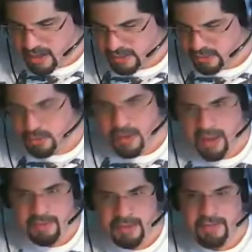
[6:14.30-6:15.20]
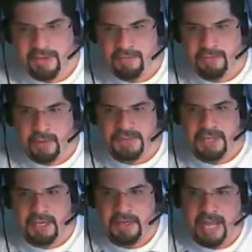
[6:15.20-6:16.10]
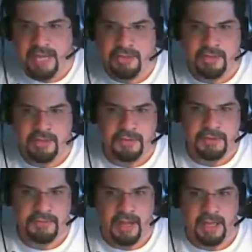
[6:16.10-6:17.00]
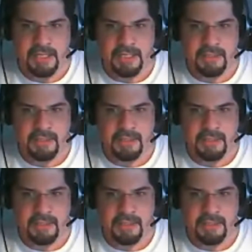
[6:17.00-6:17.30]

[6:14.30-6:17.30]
do you have anything for a second action in the first volley?